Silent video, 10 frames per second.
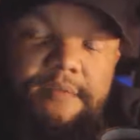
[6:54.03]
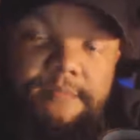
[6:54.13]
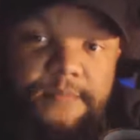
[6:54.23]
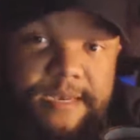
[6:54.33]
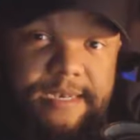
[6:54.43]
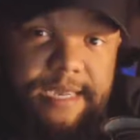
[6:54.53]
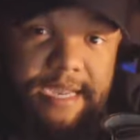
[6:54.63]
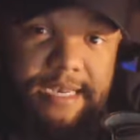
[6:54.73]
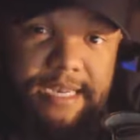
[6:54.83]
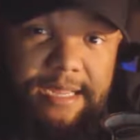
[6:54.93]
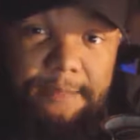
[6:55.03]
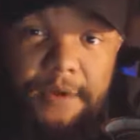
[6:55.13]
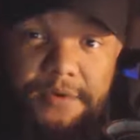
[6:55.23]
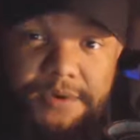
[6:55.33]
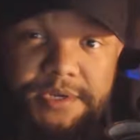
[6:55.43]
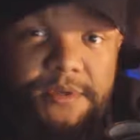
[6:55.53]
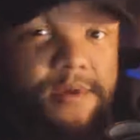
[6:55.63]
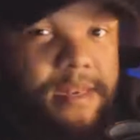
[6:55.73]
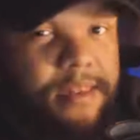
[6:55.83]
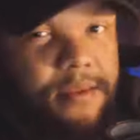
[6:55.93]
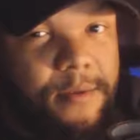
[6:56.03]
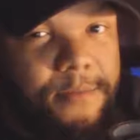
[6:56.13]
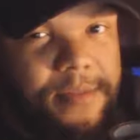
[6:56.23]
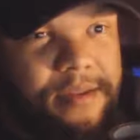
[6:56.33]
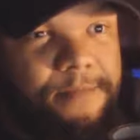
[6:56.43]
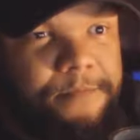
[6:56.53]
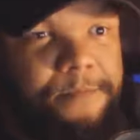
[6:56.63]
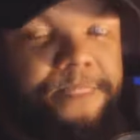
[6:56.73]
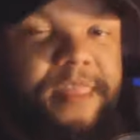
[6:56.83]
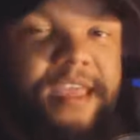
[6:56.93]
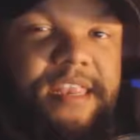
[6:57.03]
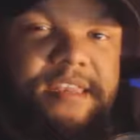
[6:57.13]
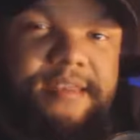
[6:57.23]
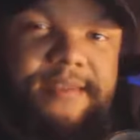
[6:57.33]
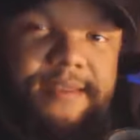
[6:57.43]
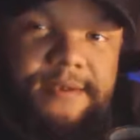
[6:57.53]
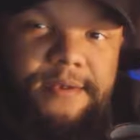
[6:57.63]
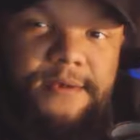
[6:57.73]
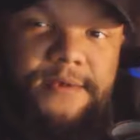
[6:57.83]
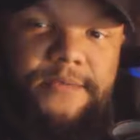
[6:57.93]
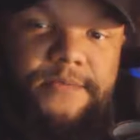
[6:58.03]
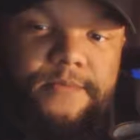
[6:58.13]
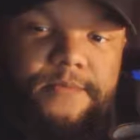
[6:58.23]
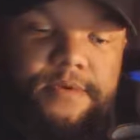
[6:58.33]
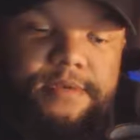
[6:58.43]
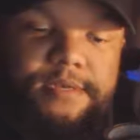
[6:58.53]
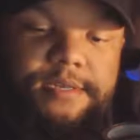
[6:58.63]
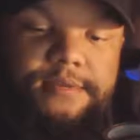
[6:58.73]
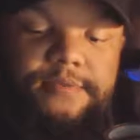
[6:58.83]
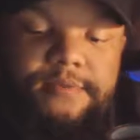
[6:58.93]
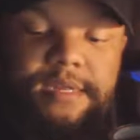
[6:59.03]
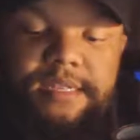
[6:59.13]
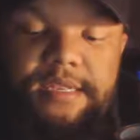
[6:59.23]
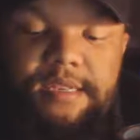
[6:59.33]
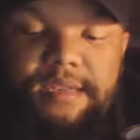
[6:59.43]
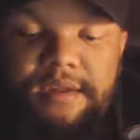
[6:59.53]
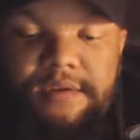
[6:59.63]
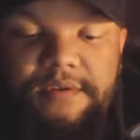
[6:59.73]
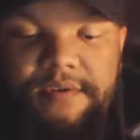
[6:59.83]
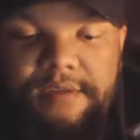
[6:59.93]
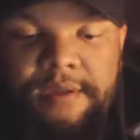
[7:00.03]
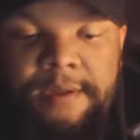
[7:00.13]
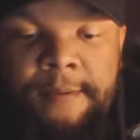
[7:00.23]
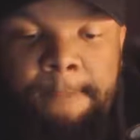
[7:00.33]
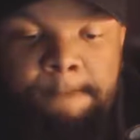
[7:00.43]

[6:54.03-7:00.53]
protecting Mojo a little bit, and that they don't want to necessarily